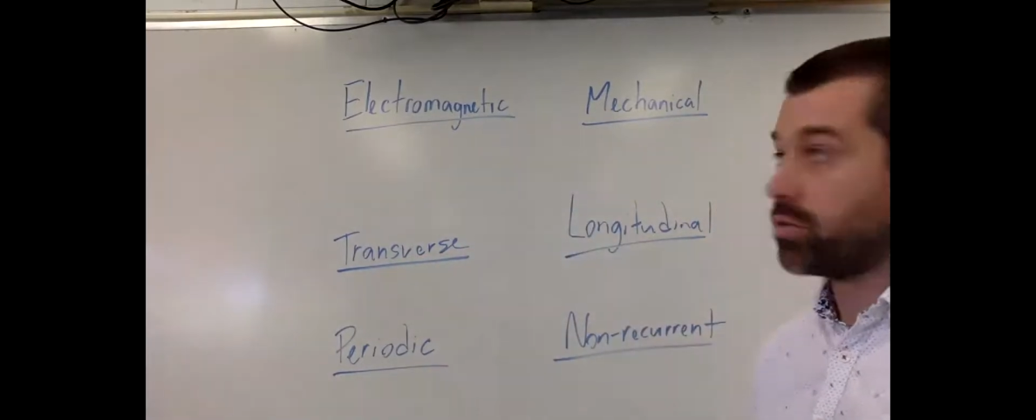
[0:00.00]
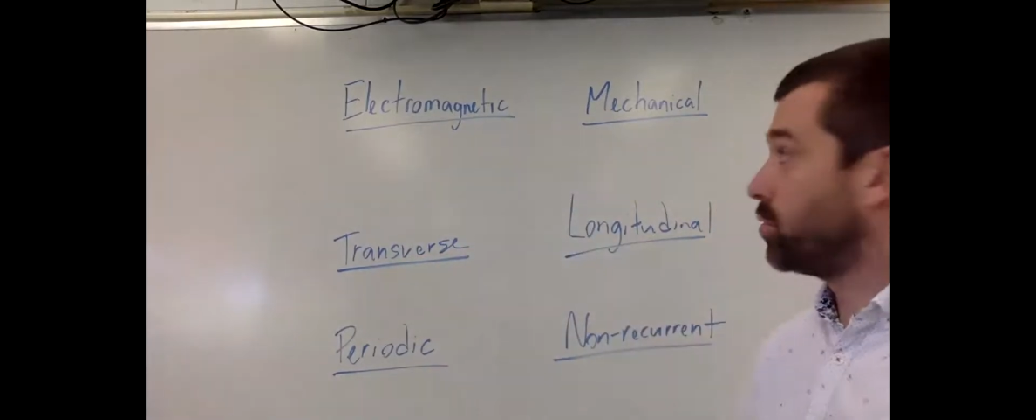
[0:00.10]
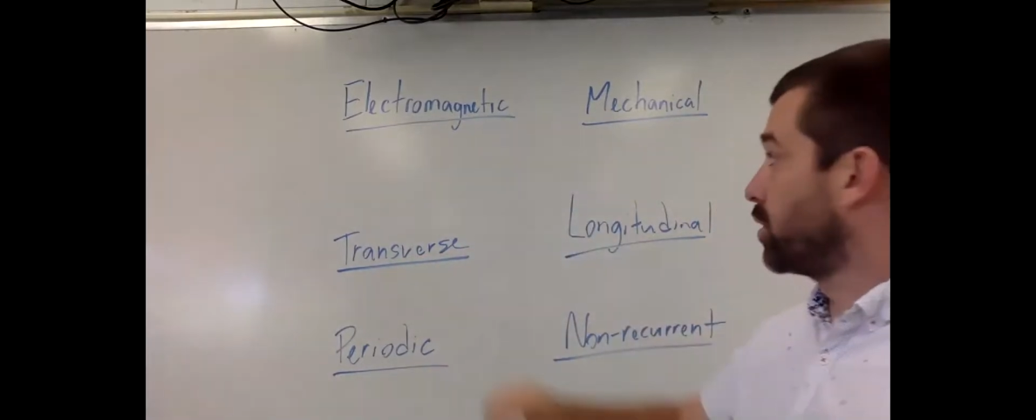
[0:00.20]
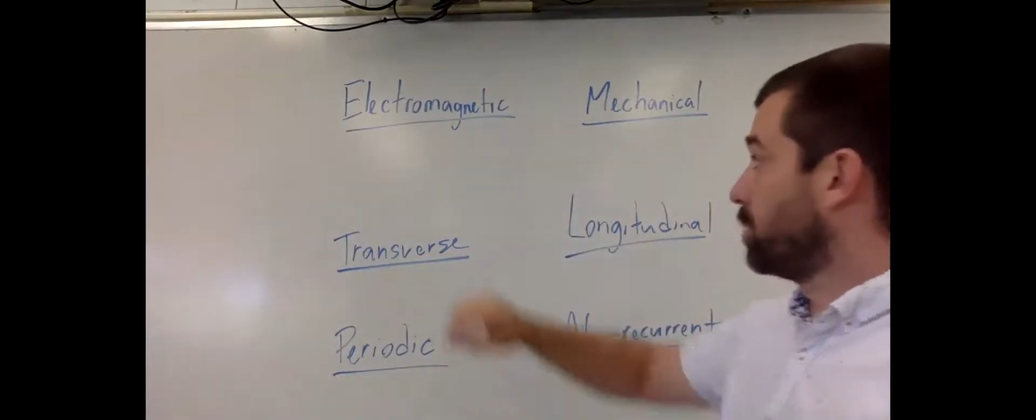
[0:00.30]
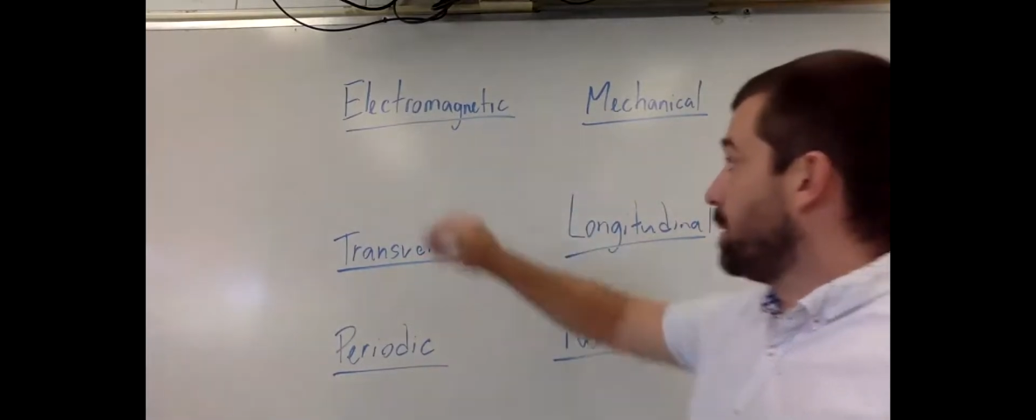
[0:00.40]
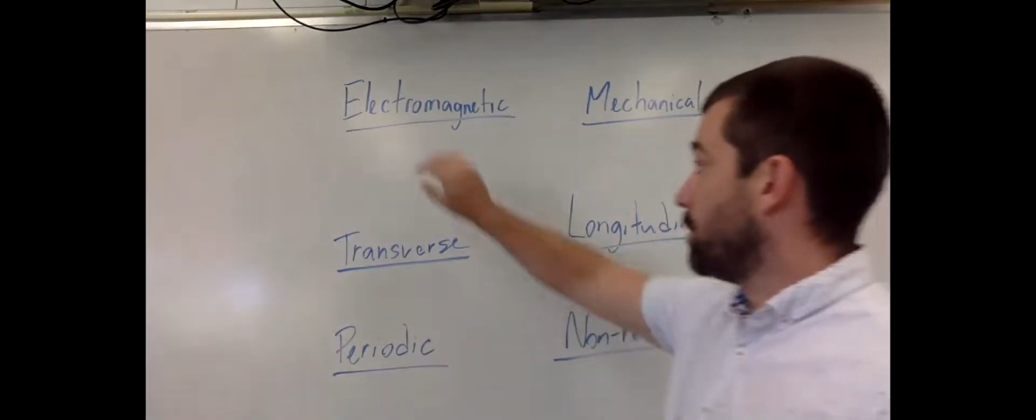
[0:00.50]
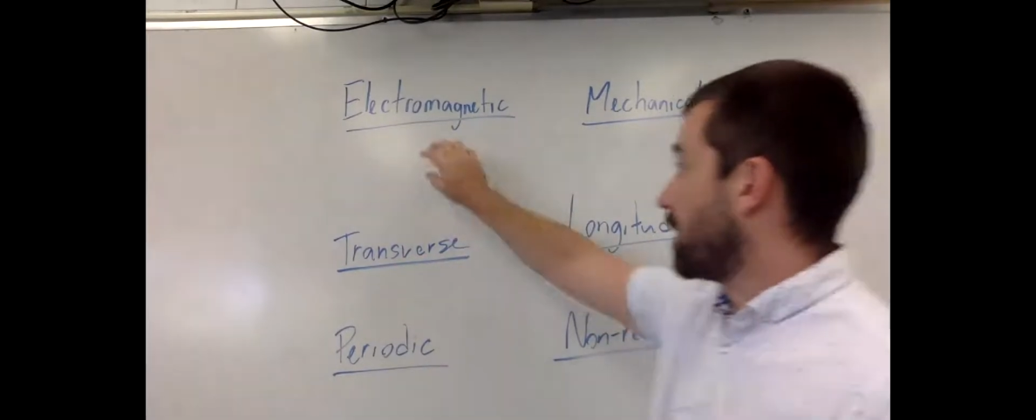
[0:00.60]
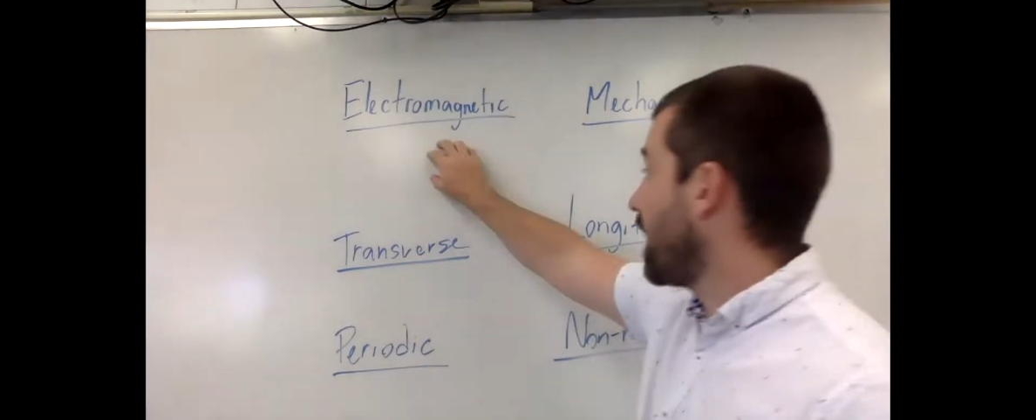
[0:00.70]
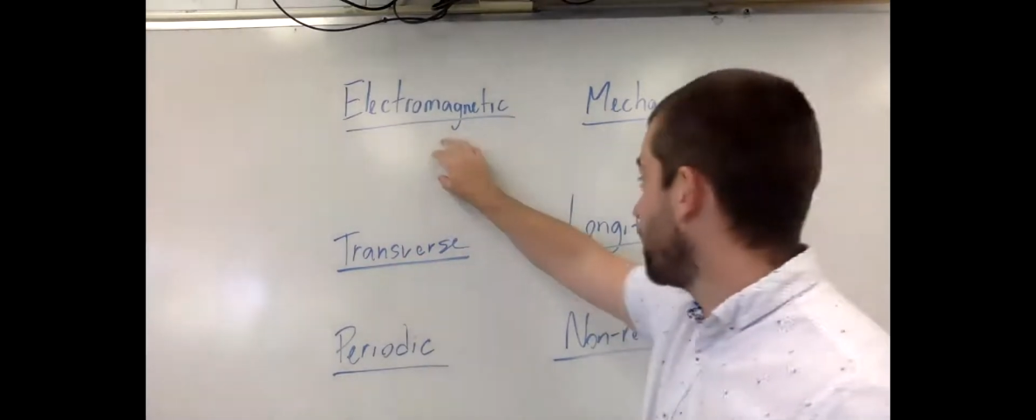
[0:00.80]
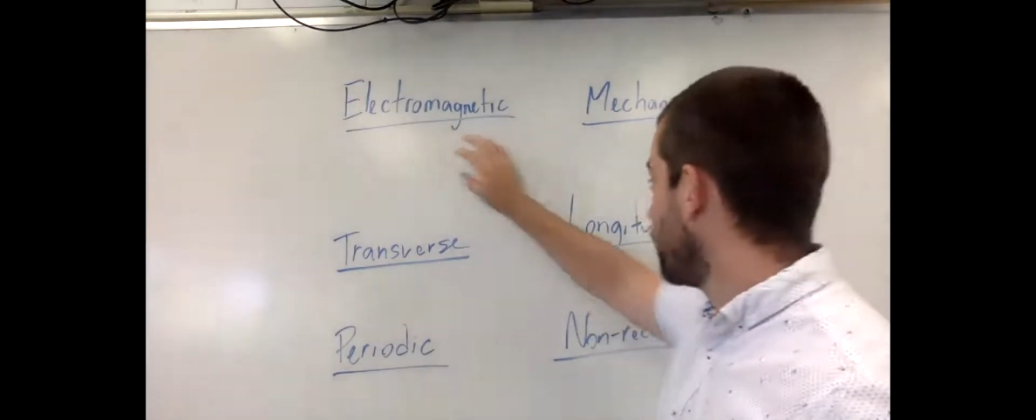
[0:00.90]
So it could be
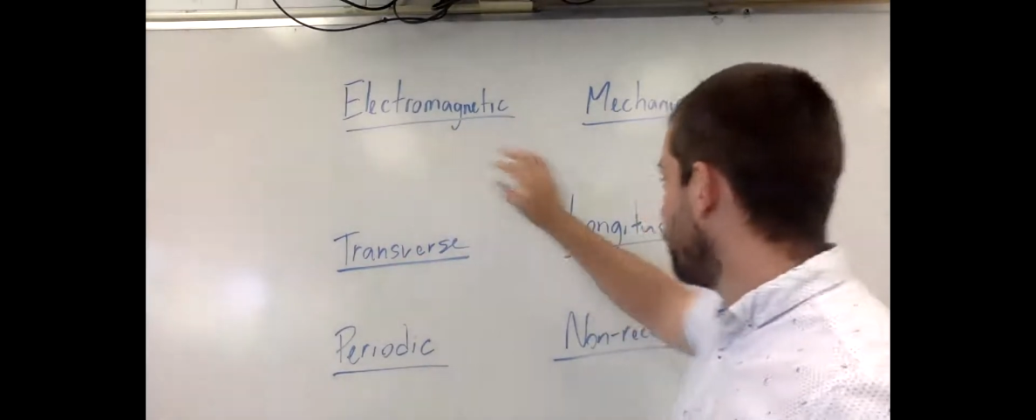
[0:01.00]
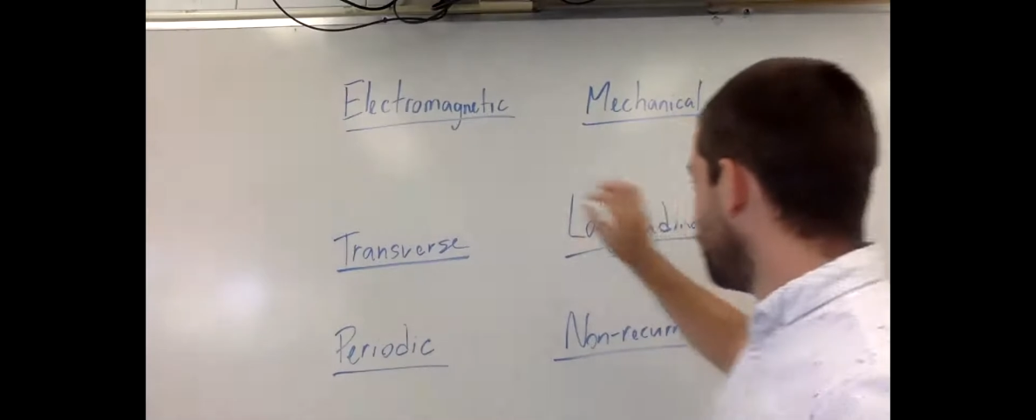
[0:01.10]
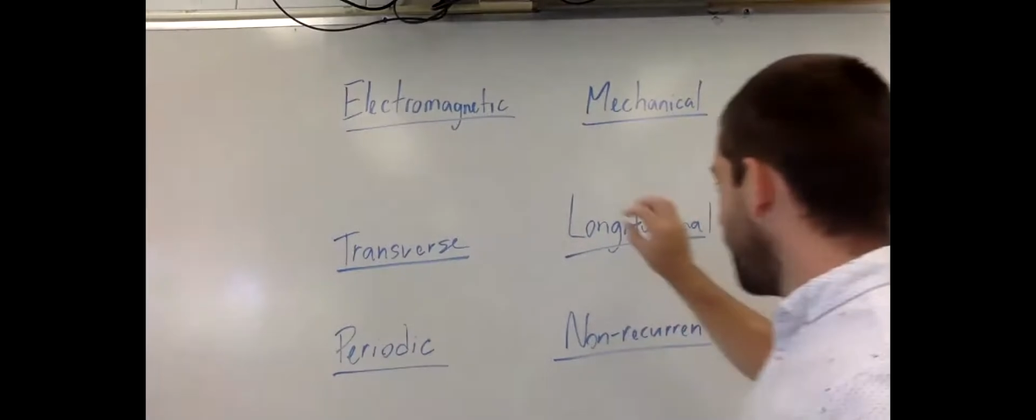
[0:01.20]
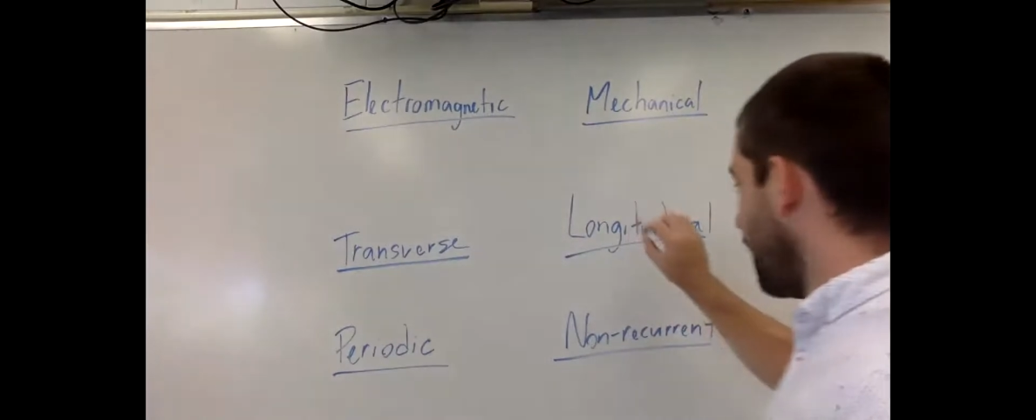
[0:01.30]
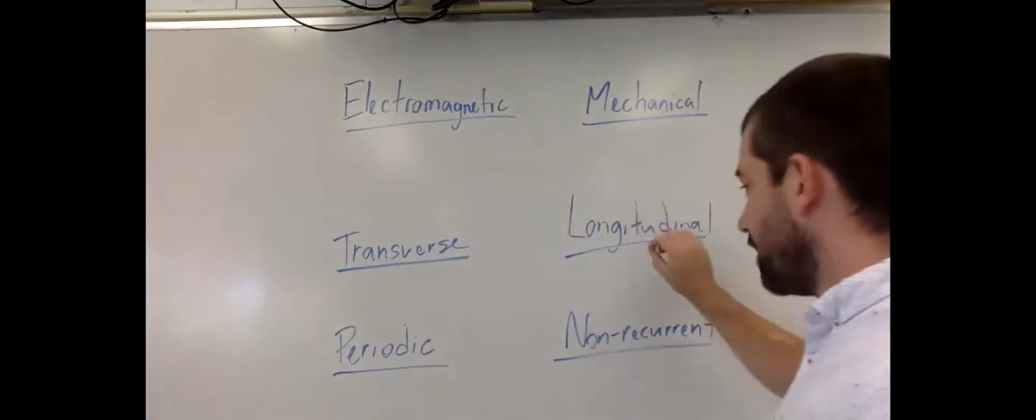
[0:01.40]
mechanical